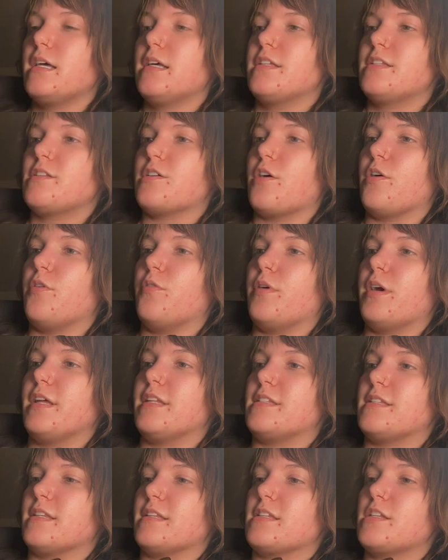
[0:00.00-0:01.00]
So
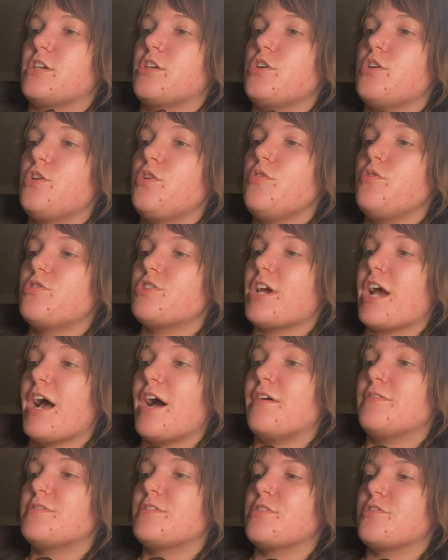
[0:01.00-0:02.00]
it's this huge house.